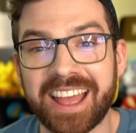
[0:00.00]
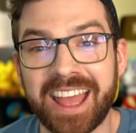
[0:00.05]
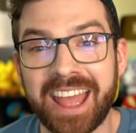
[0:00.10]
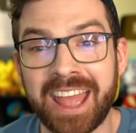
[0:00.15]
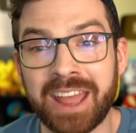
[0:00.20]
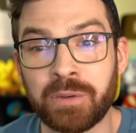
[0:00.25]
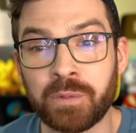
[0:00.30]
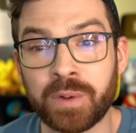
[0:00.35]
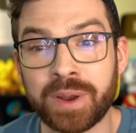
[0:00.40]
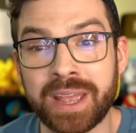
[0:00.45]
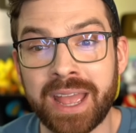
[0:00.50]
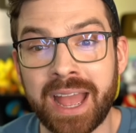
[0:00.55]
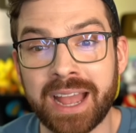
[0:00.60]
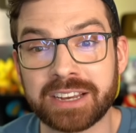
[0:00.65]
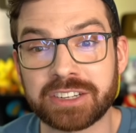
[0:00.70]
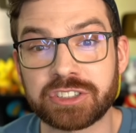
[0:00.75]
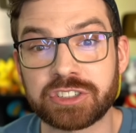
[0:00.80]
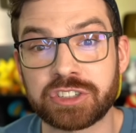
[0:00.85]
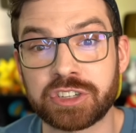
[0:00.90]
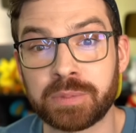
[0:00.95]
and
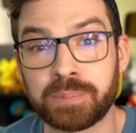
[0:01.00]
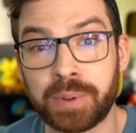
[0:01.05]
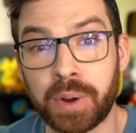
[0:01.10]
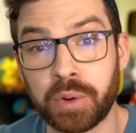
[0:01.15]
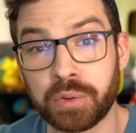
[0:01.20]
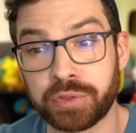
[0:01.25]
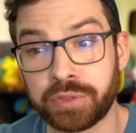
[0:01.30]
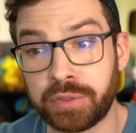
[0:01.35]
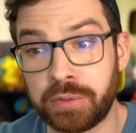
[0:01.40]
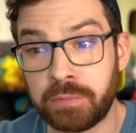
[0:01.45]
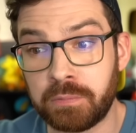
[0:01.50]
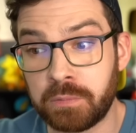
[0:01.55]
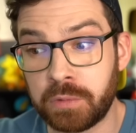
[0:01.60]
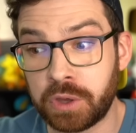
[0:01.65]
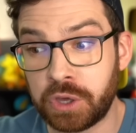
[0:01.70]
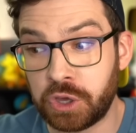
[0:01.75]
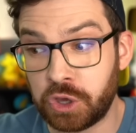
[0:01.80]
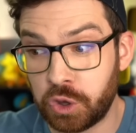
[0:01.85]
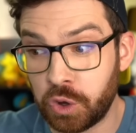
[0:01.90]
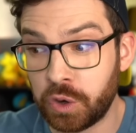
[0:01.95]
react to both
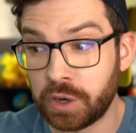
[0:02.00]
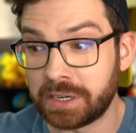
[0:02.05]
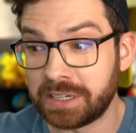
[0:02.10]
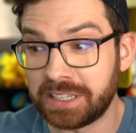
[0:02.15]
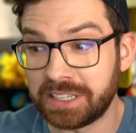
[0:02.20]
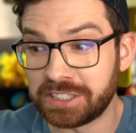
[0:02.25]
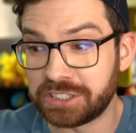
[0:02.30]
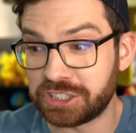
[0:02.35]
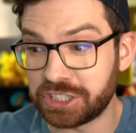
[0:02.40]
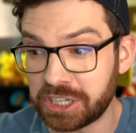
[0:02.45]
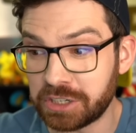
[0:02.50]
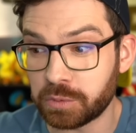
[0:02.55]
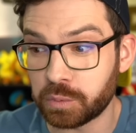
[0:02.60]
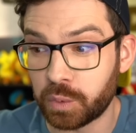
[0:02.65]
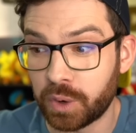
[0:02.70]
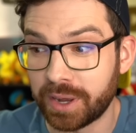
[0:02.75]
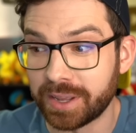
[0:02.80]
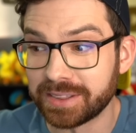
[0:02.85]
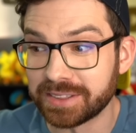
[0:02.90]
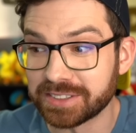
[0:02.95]
good, legit
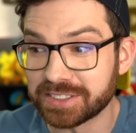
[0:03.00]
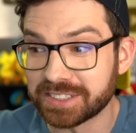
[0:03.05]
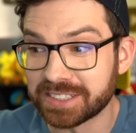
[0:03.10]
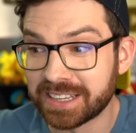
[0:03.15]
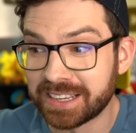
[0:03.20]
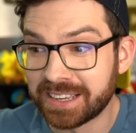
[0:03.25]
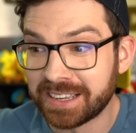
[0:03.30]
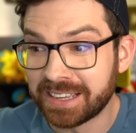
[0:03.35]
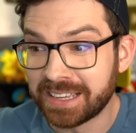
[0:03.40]
ones